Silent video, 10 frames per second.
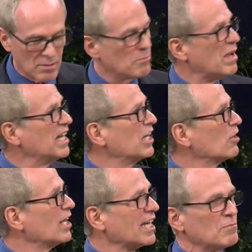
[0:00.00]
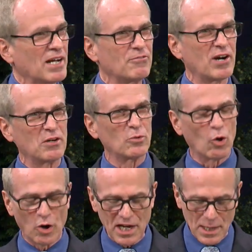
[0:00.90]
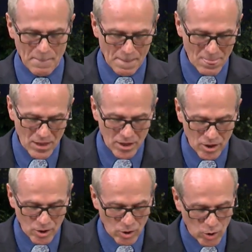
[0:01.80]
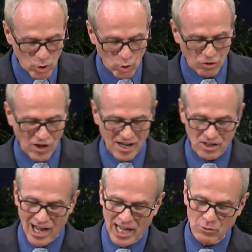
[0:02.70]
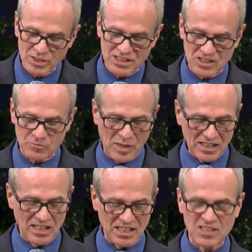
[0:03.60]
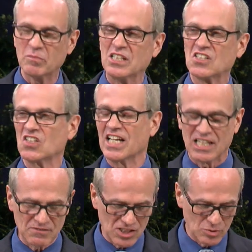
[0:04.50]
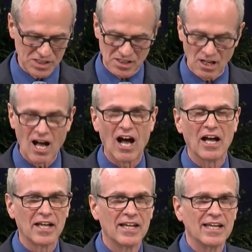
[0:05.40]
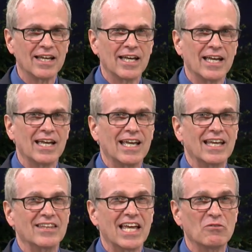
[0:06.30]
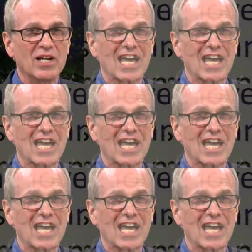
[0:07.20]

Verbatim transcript: Many are like my friend Roy, who thought God was expecting us to be slaves to His law. And then we